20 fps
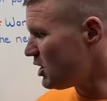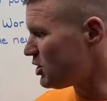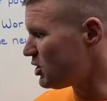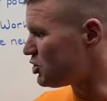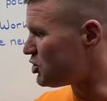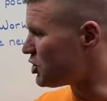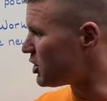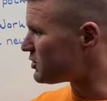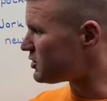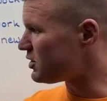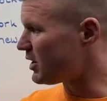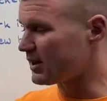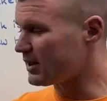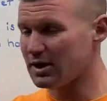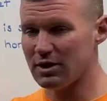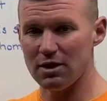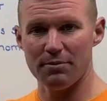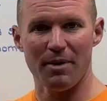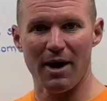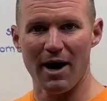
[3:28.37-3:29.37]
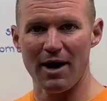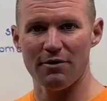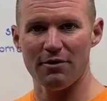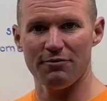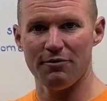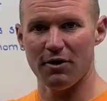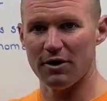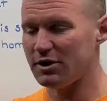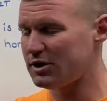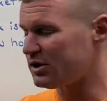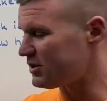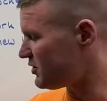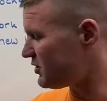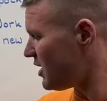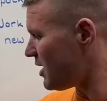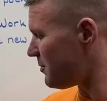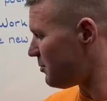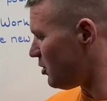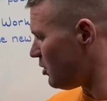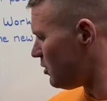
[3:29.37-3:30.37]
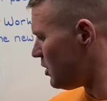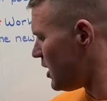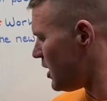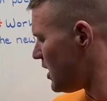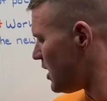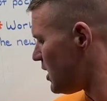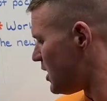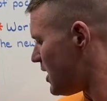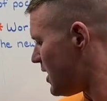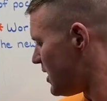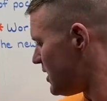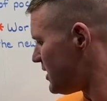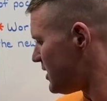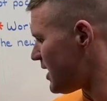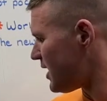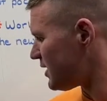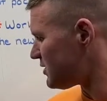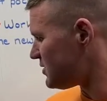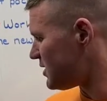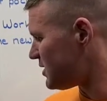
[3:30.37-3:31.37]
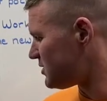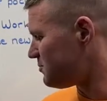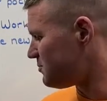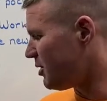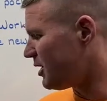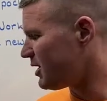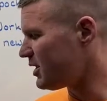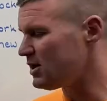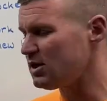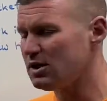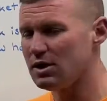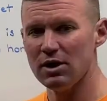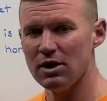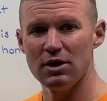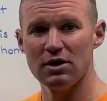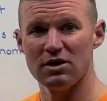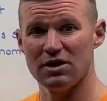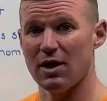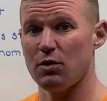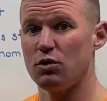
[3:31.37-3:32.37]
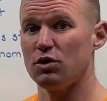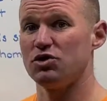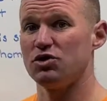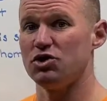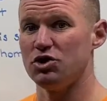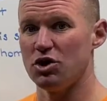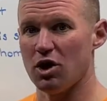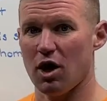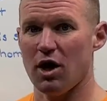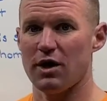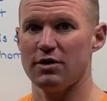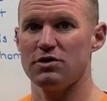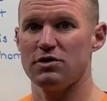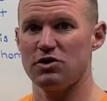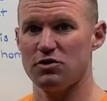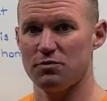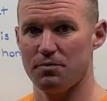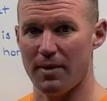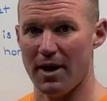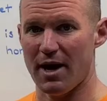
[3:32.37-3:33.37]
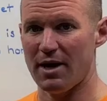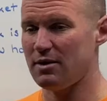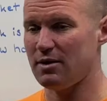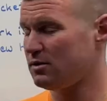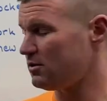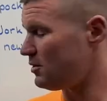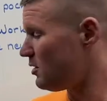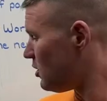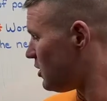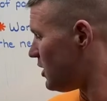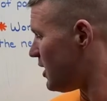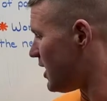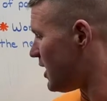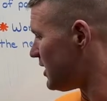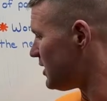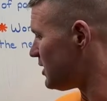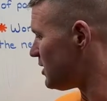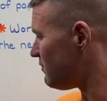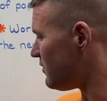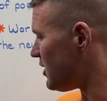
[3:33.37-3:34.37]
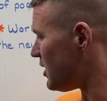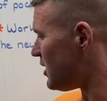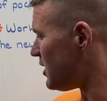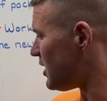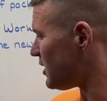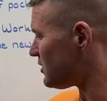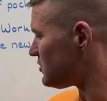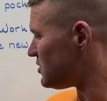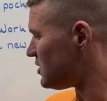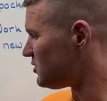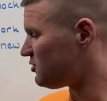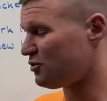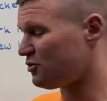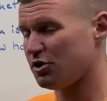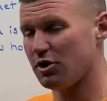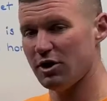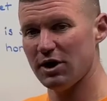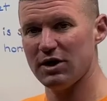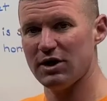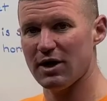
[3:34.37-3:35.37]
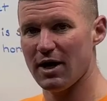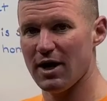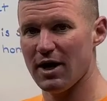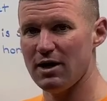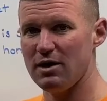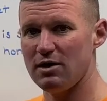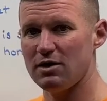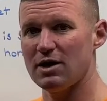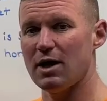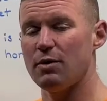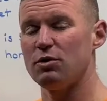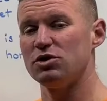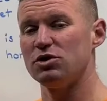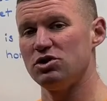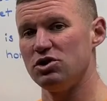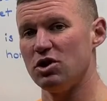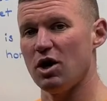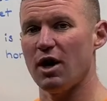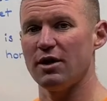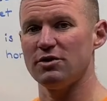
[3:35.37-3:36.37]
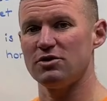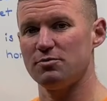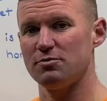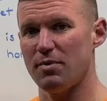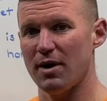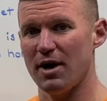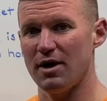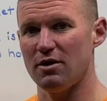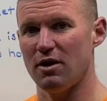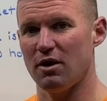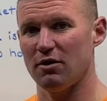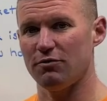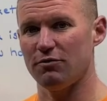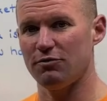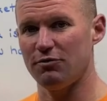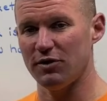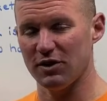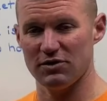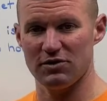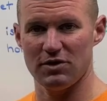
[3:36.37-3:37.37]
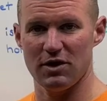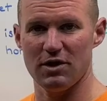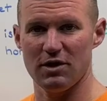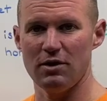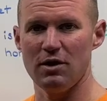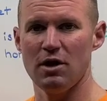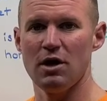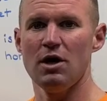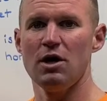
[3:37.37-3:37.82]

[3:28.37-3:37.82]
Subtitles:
Just like in the buyer funded example, any excess money that was not spent, any of that excess 30K that was not spent on fixing